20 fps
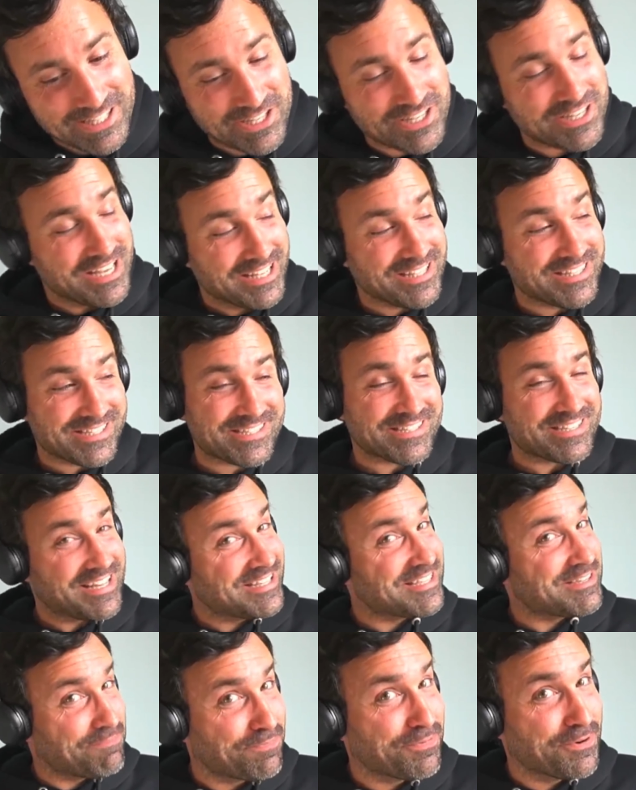pretty
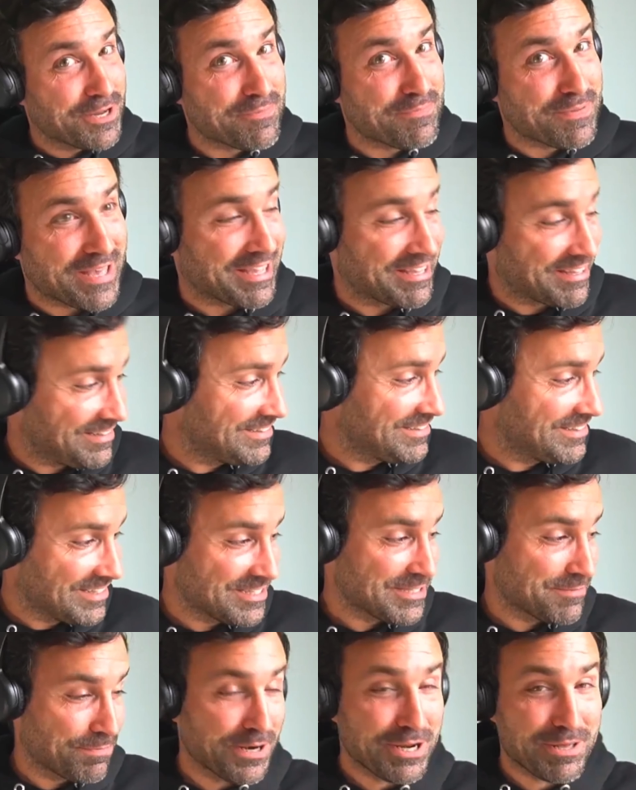big. It's
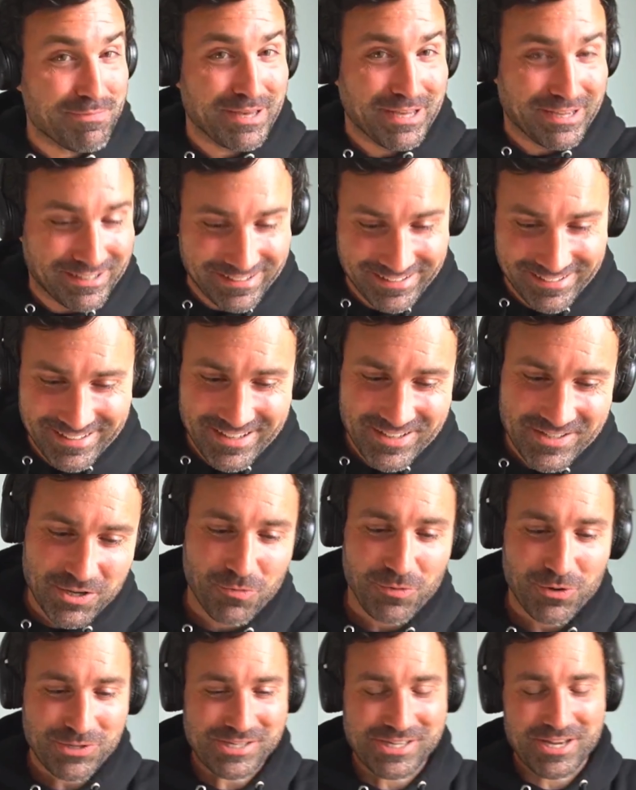pretty big. So
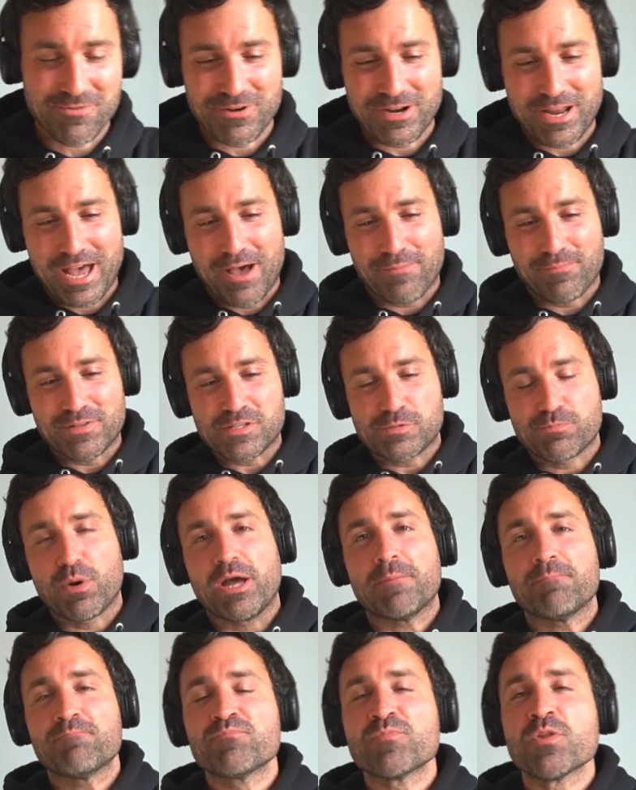we'll see what happens.
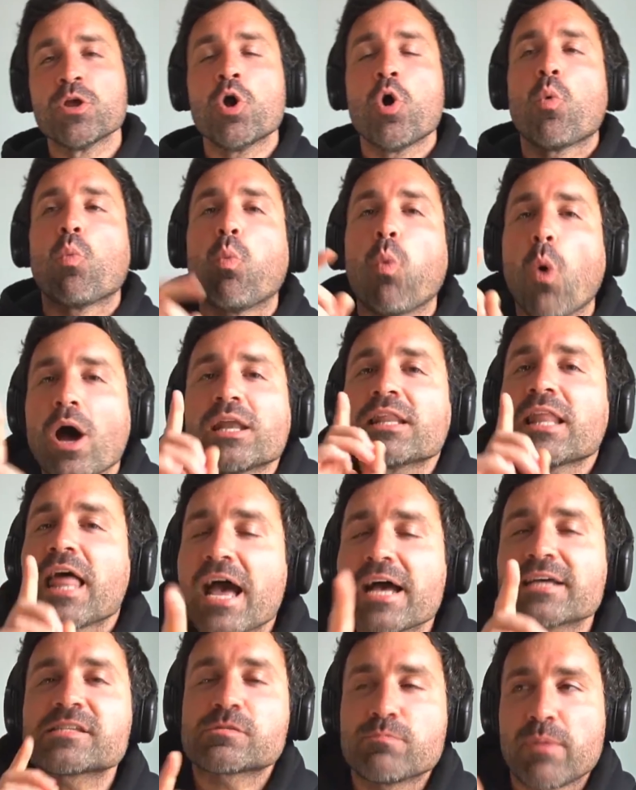But one
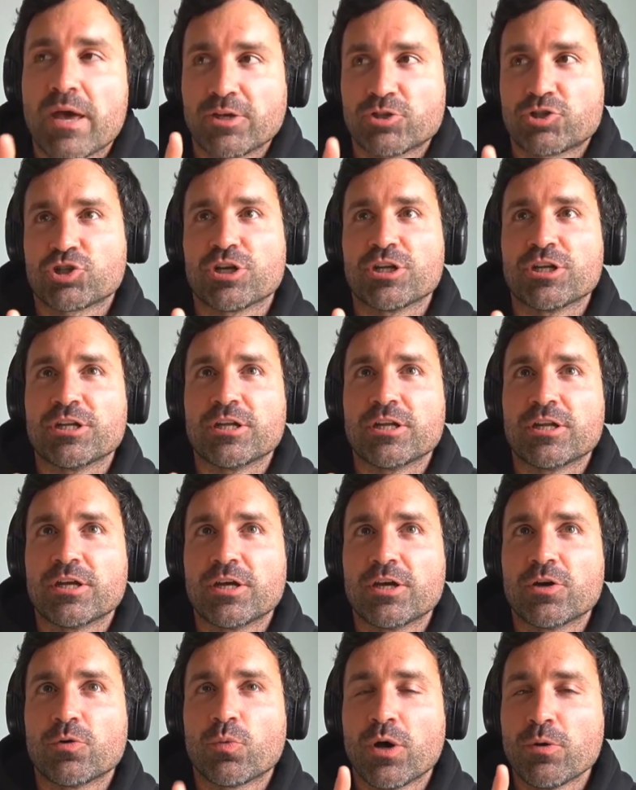last mention.
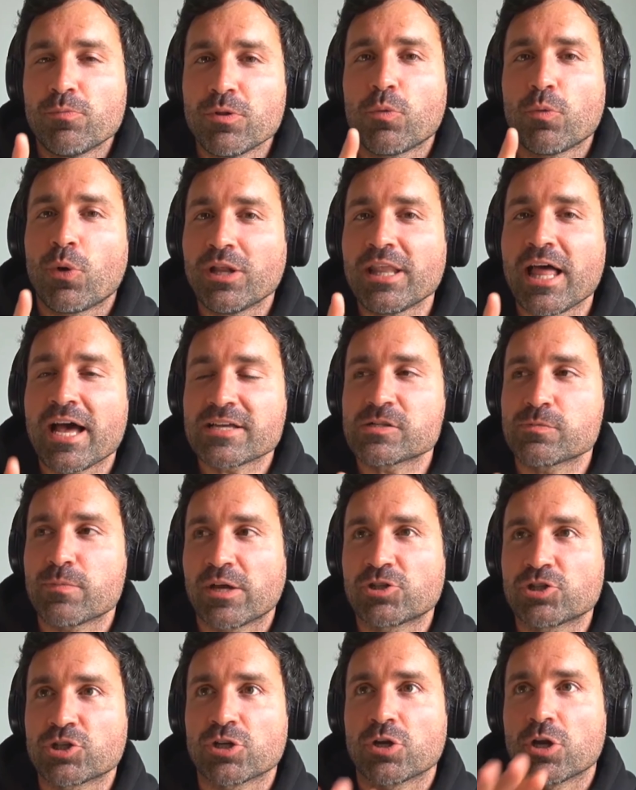Yes. One last
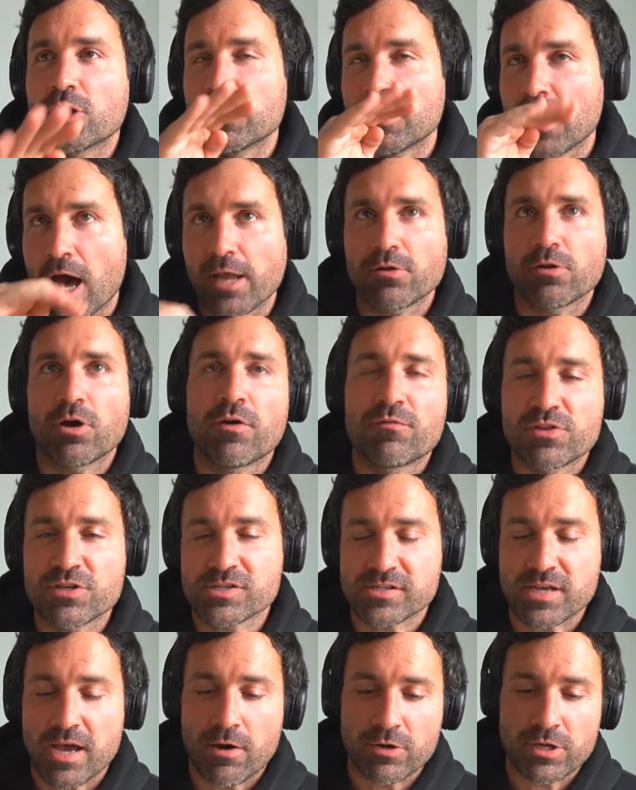mention, not of the
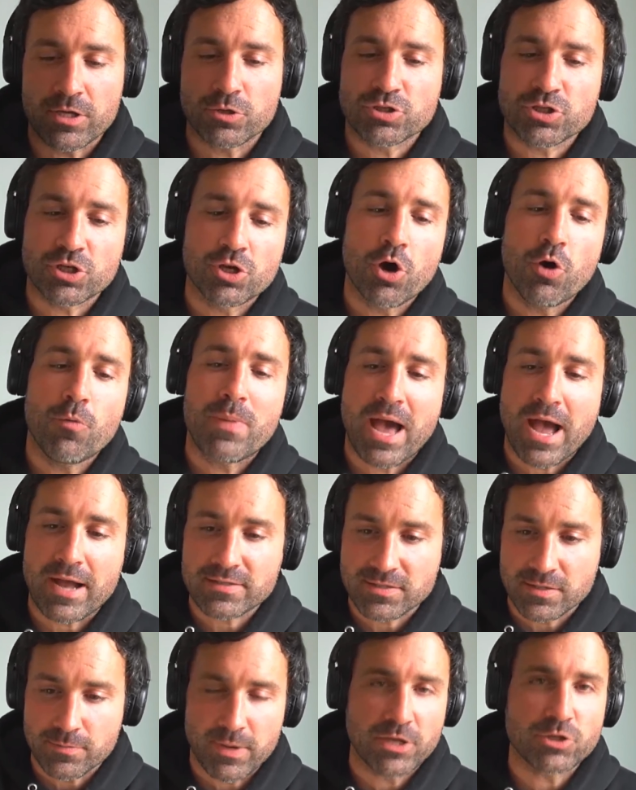Saudi, to go back
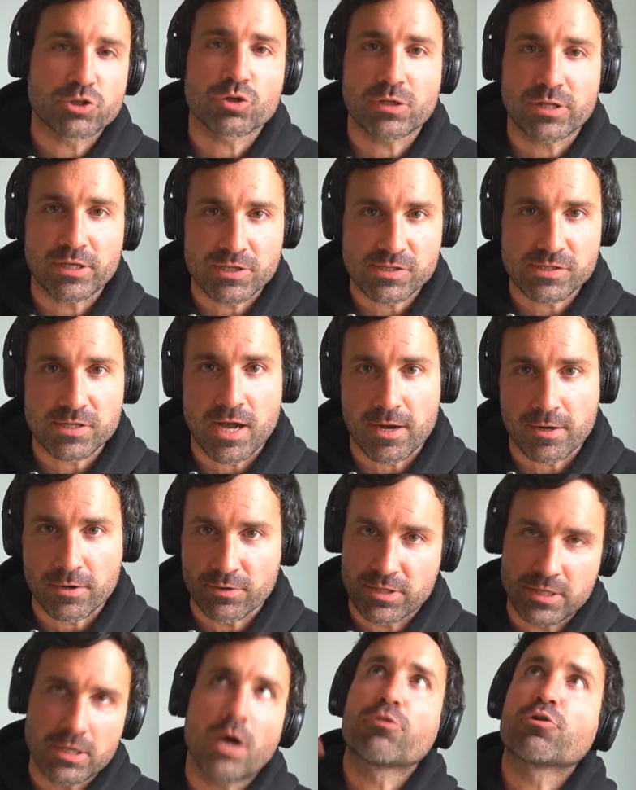to Major League Soccer,
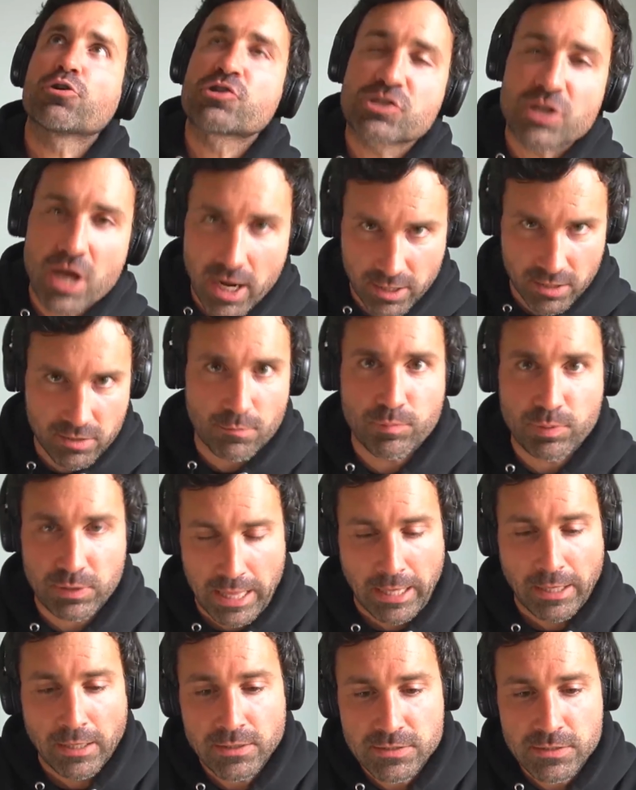the other side of the
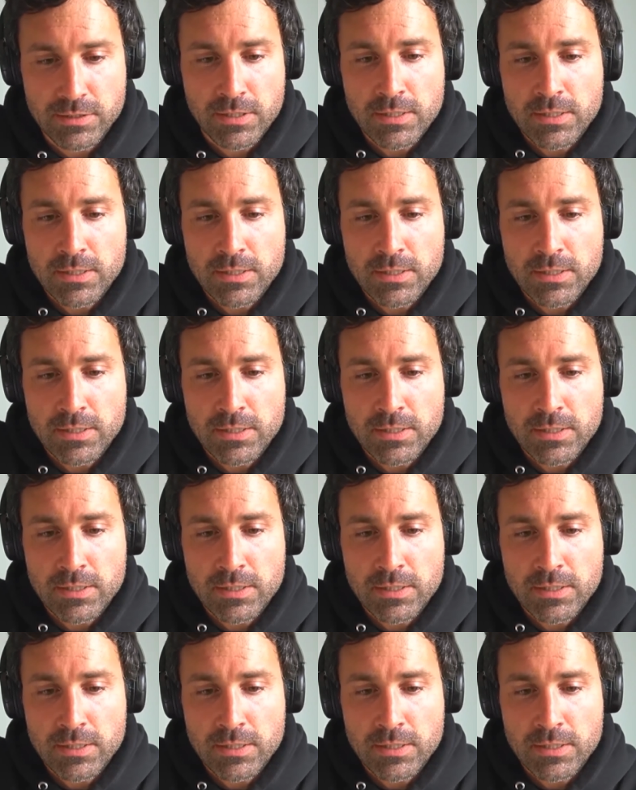planet.